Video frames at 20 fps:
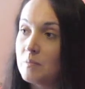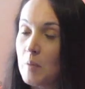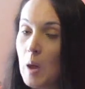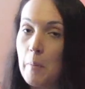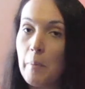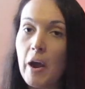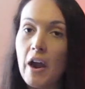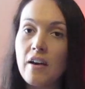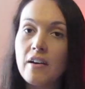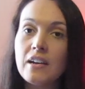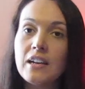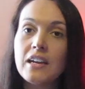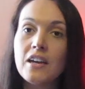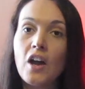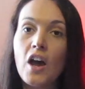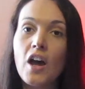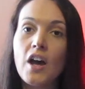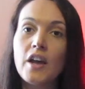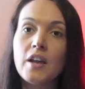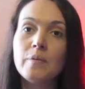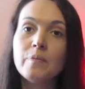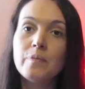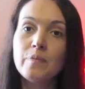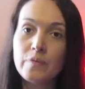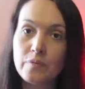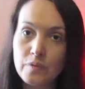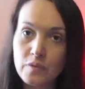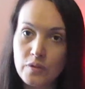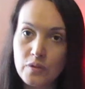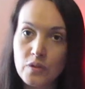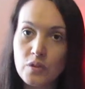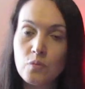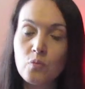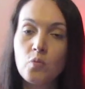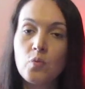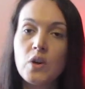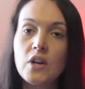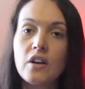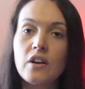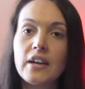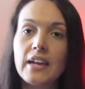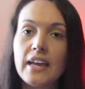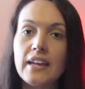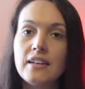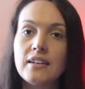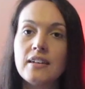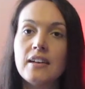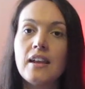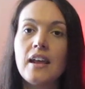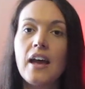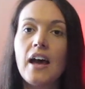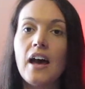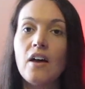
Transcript: Apparently now we are getting